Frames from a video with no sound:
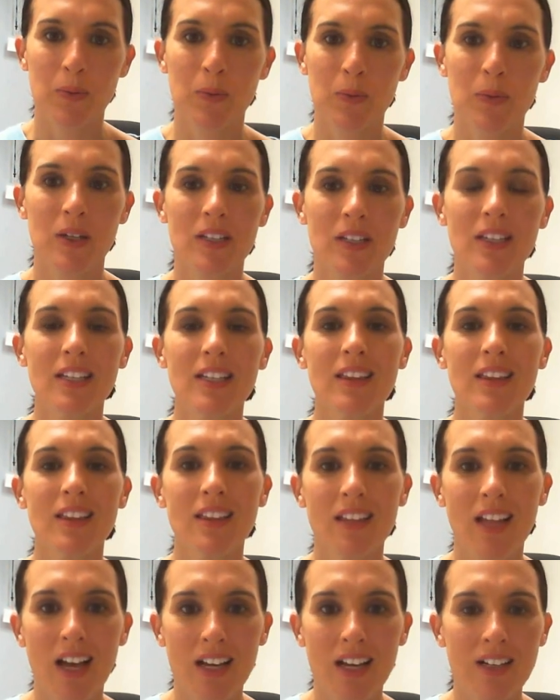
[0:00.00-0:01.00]
really
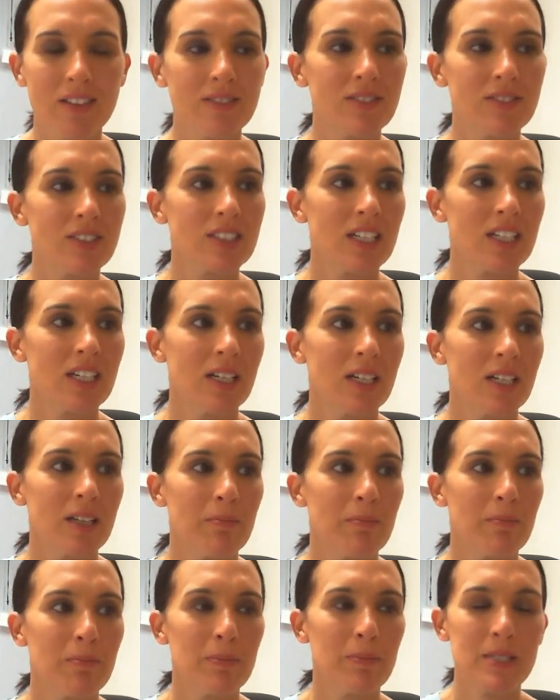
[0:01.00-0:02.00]
loves
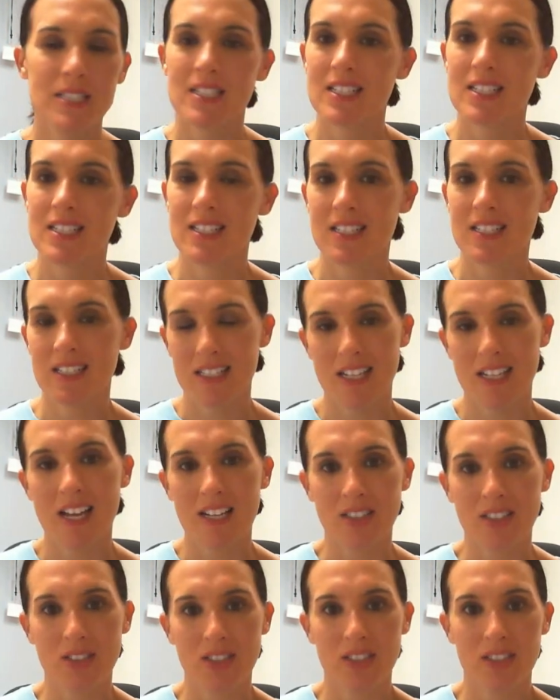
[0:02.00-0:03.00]
business and
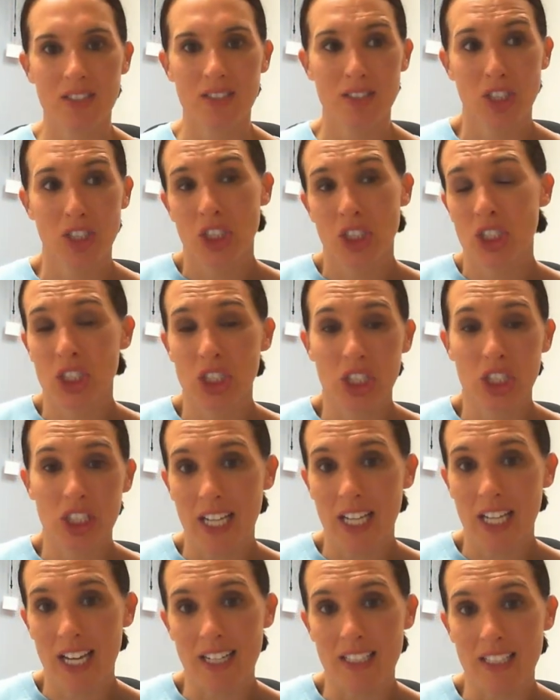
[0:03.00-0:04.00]
sales. She's
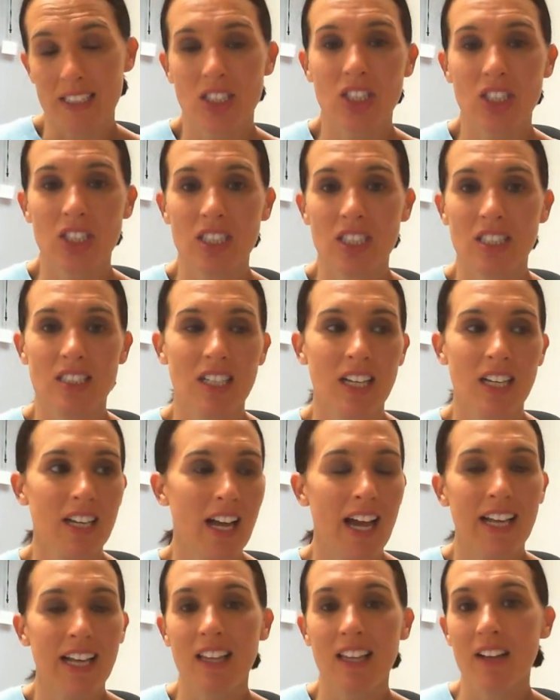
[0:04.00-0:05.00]
good at it. She's like,
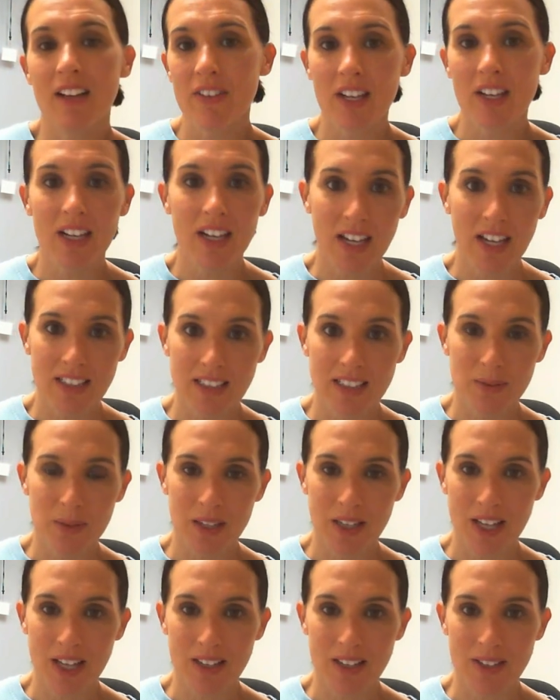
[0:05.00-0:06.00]
I love connecting
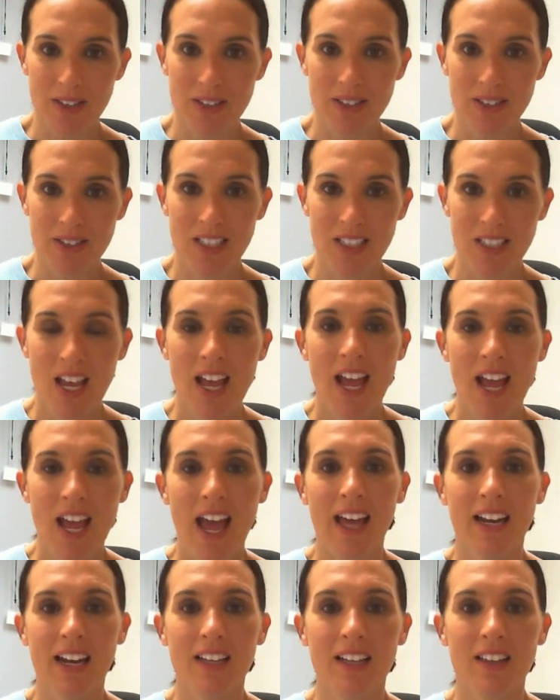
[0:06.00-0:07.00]
with others,
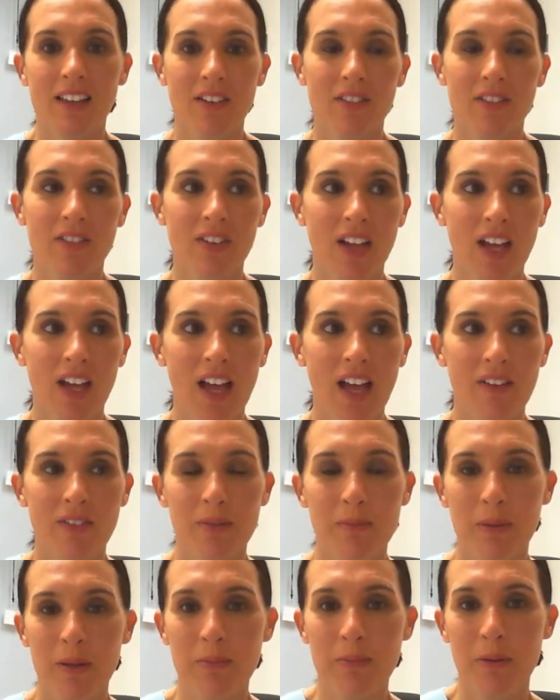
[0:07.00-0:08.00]
and I love
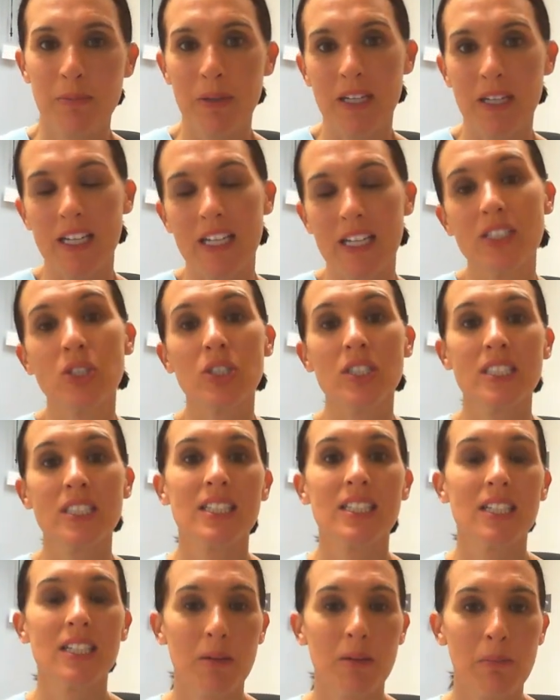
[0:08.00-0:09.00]
having people be
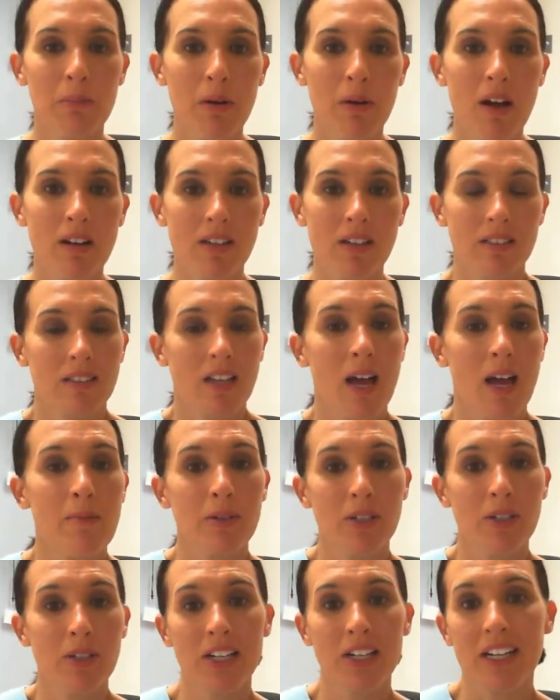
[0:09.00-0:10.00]
interested in a product.
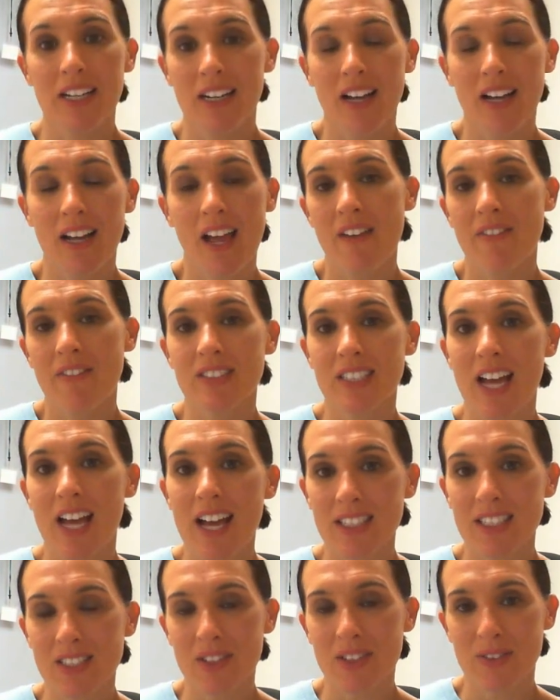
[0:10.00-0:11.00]
I'm good at it. I have a
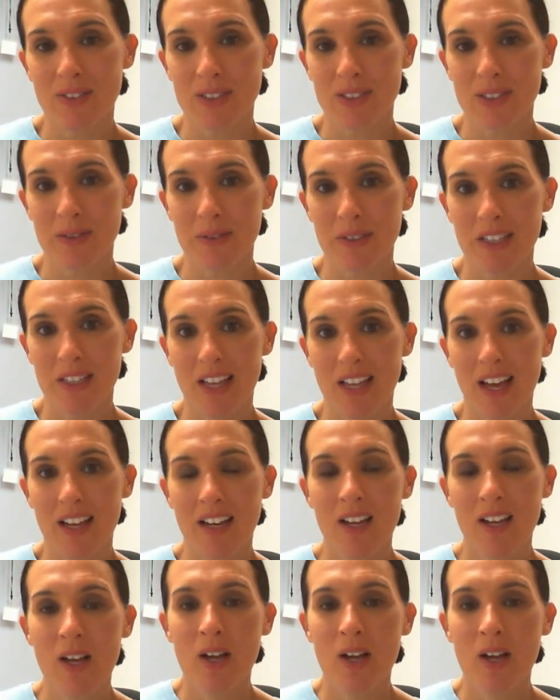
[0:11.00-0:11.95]
task for doing that.